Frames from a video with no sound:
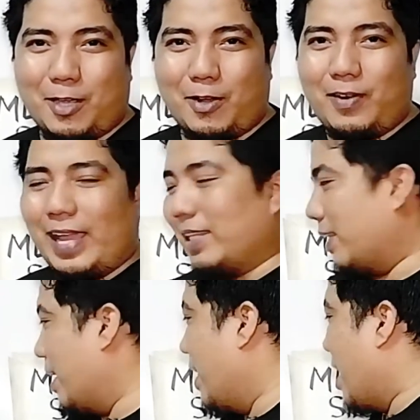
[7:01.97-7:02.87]
All
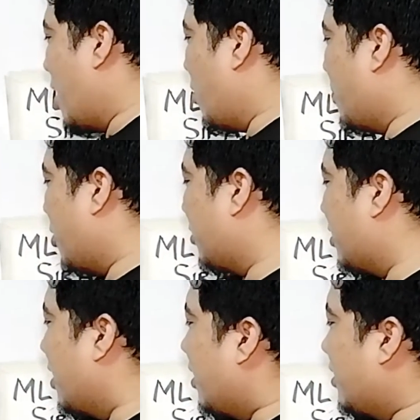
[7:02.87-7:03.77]
right. How
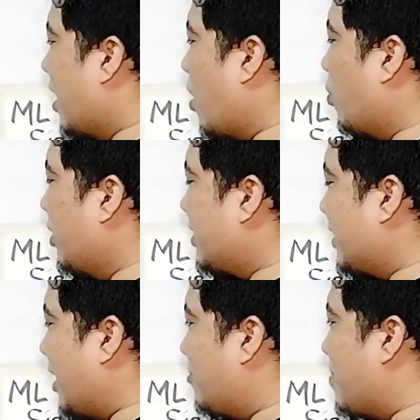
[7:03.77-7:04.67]
about our
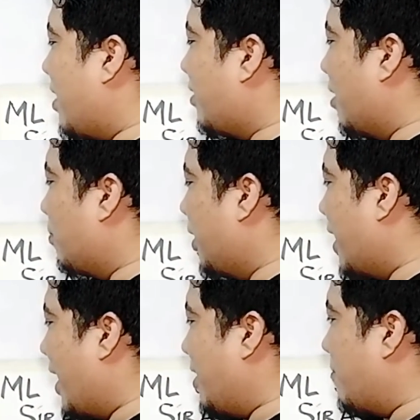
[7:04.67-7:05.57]
statement number
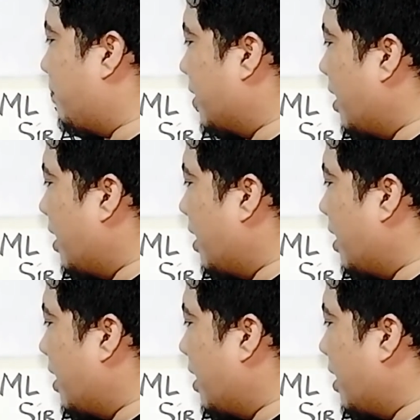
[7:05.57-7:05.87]
9?